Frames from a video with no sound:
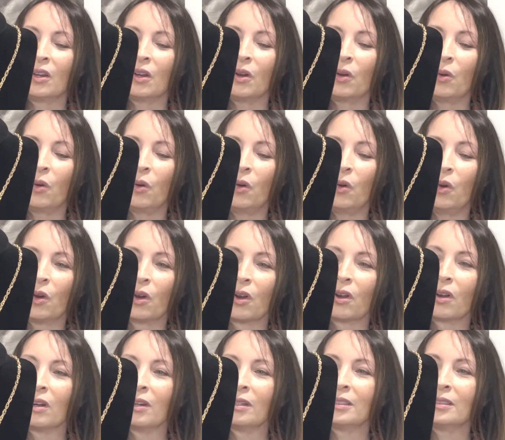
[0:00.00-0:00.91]

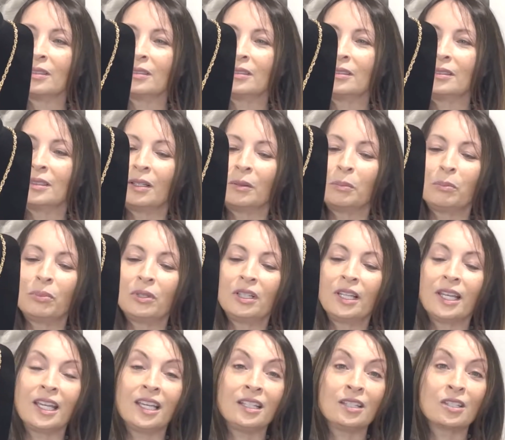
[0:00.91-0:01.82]
or a
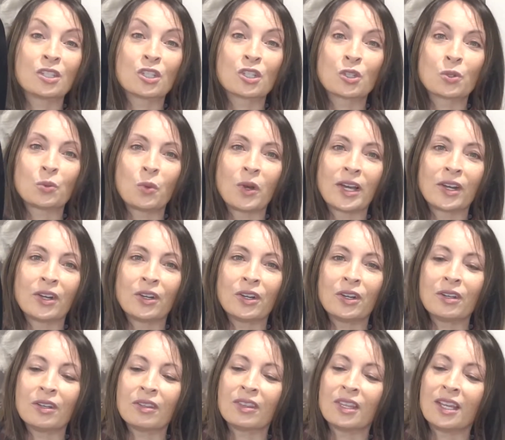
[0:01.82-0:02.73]
plain
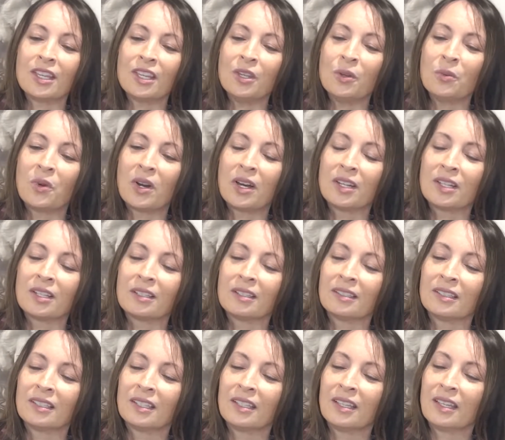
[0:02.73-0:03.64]
sweater that you want to
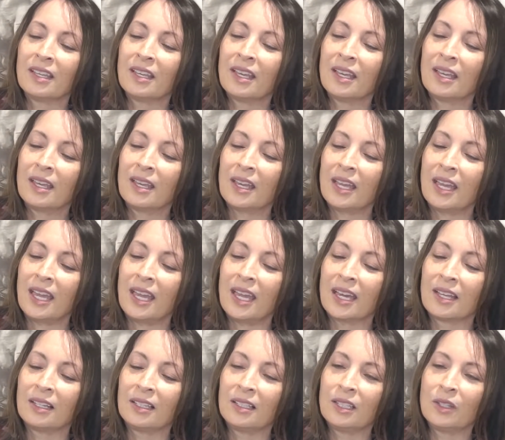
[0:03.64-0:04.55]

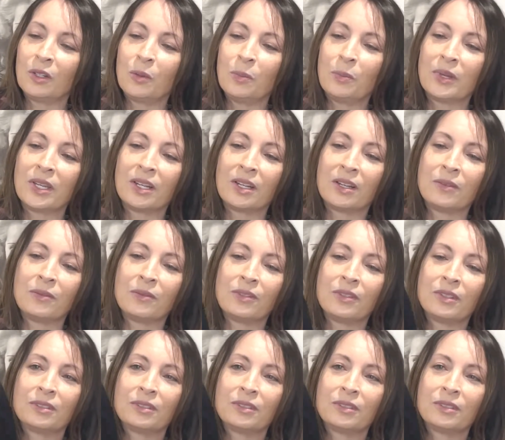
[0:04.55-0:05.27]
add a little bit of